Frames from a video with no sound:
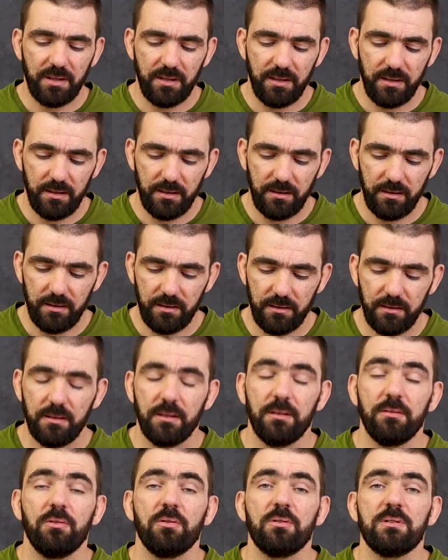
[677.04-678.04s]
the cream from the
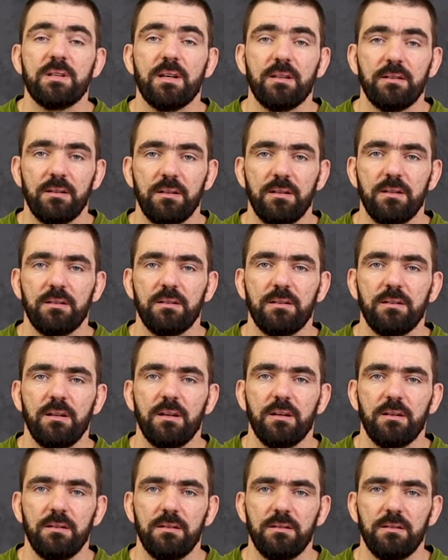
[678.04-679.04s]
cake has hardened
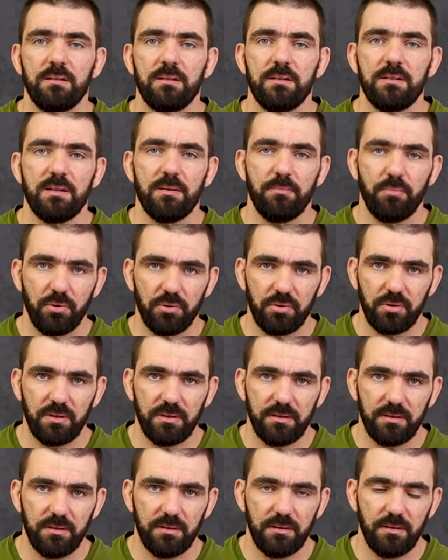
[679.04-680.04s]
as much as I
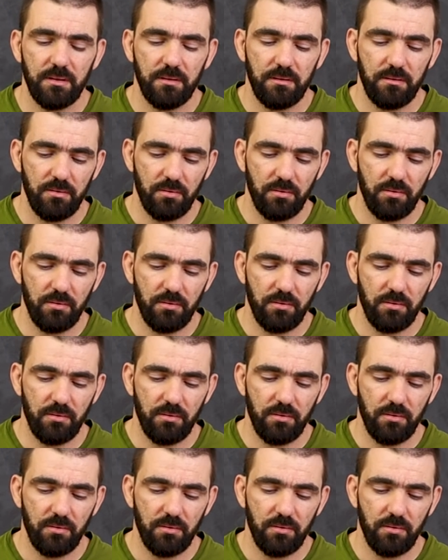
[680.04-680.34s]
needed it,